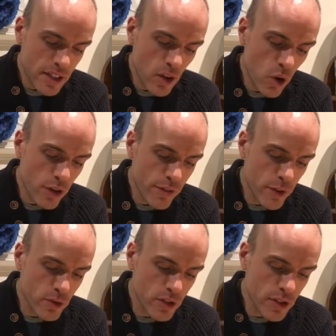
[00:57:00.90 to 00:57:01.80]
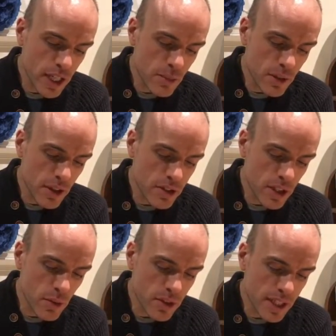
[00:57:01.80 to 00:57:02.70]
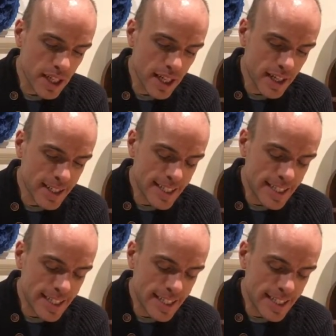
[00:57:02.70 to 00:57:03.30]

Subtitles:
Lord refused to see him because he was a king.